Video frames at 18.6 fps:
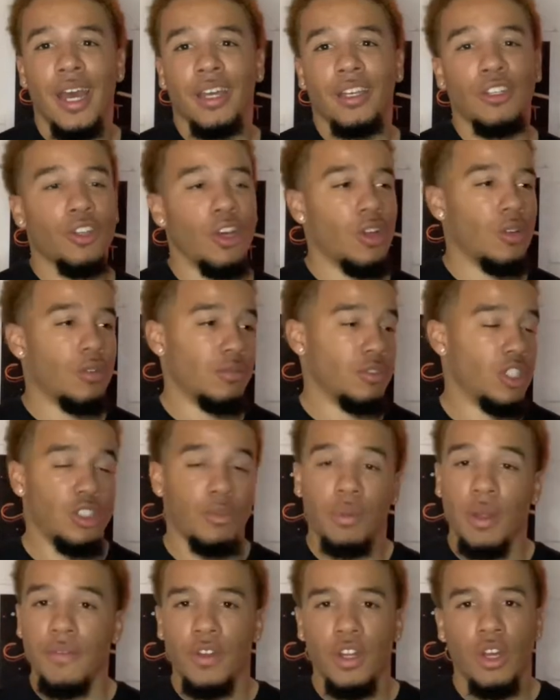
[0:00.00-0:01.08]
You know, just to
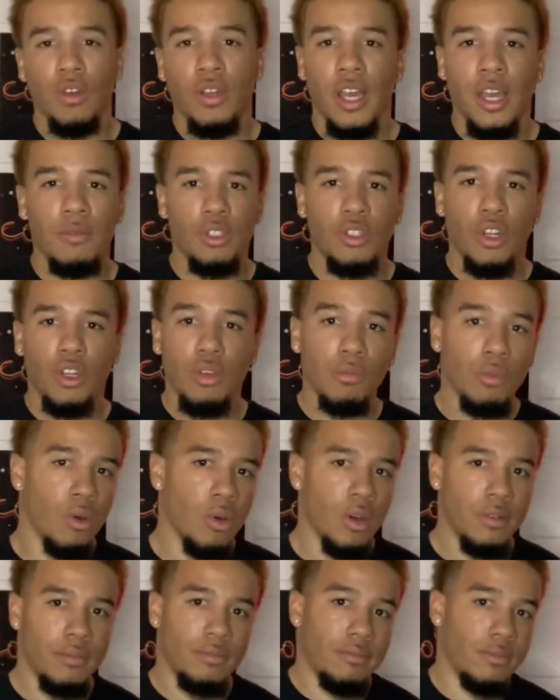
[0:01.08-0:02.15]
play video games. You know, you
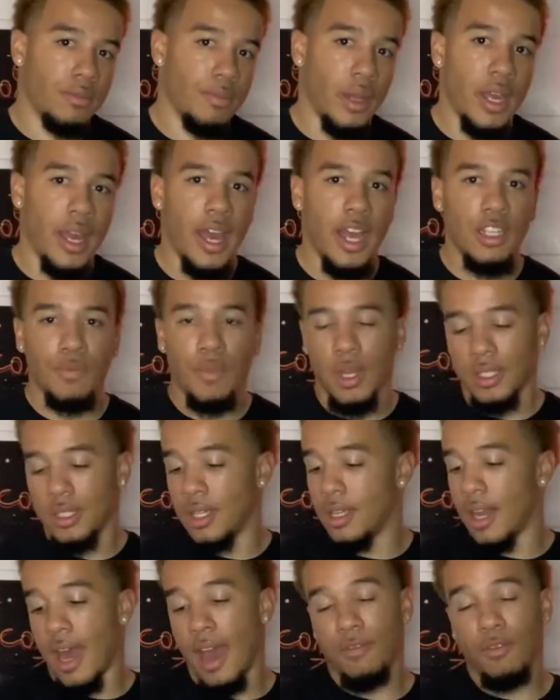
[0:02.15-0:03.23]
bored, play Xbox,
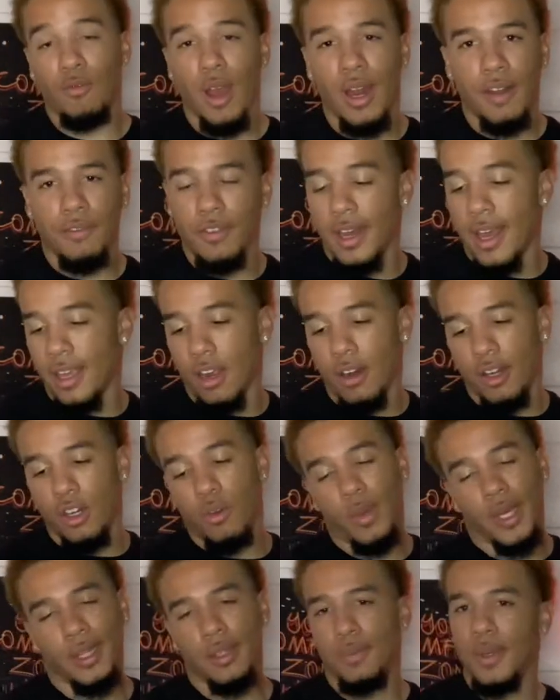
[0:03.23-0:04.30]
and right after that, you already know we
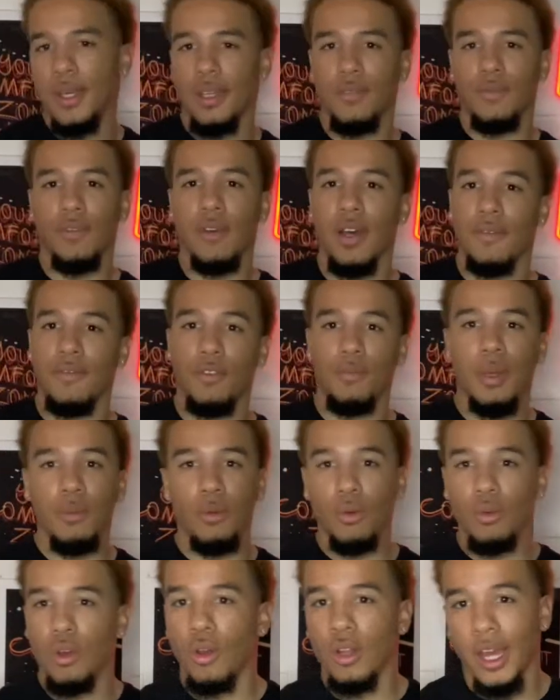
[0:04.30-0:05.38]
got the PS5. For people
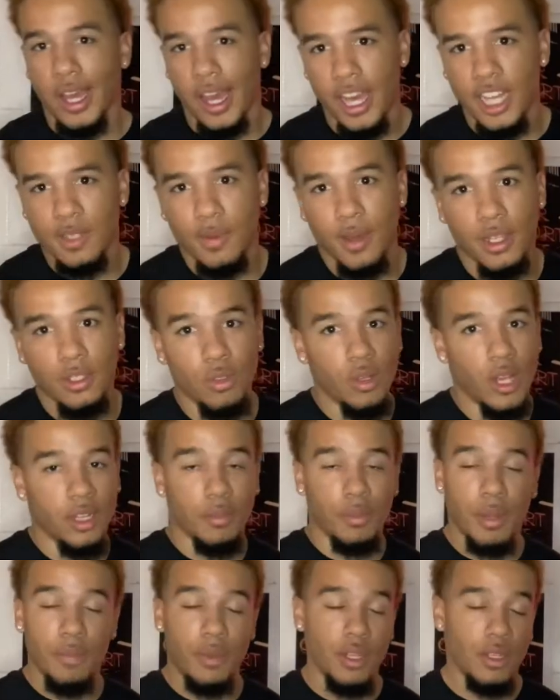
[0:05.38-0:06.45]
who don't like Xbox, who like to
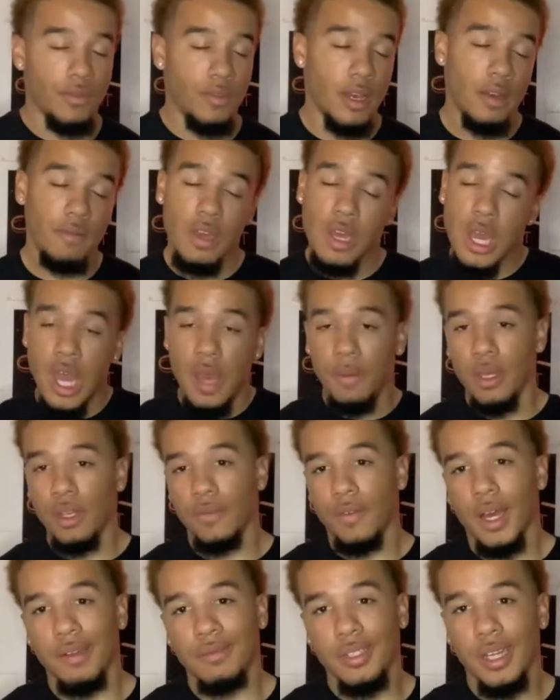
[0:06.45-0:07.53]
play
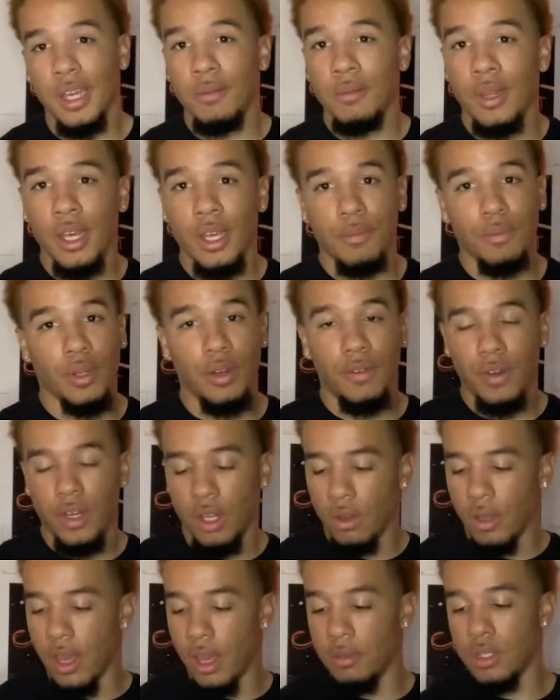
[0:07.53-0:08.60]
PS5, same thing, play the video
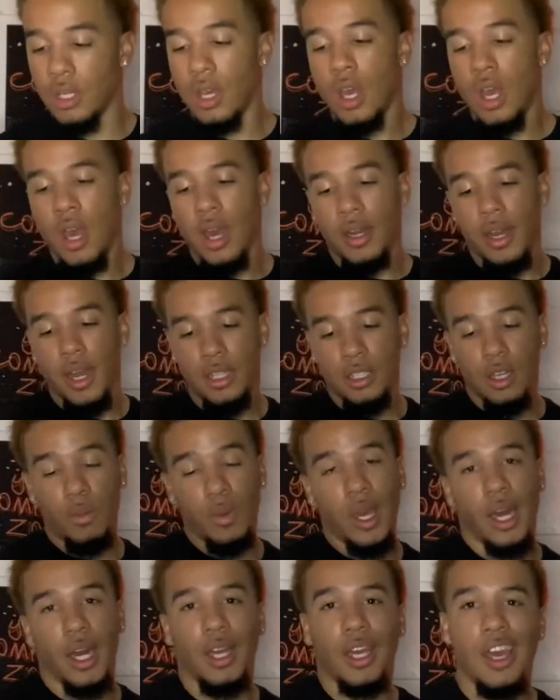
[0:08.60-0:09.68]
games. Next up, we
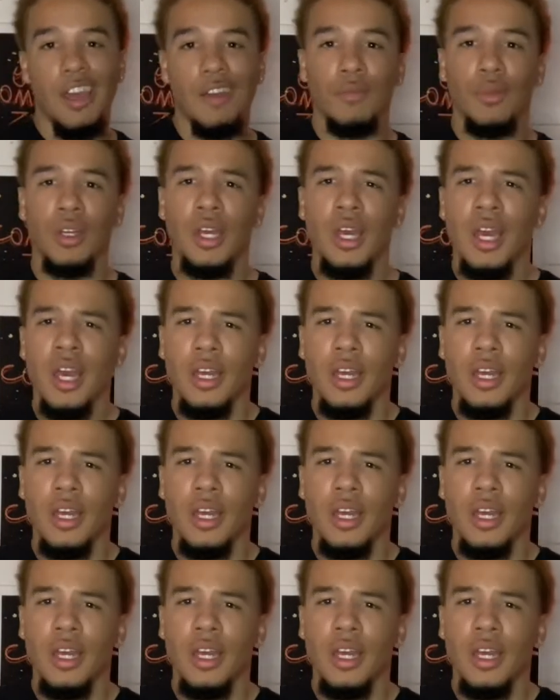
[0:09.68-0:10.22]
got a camera.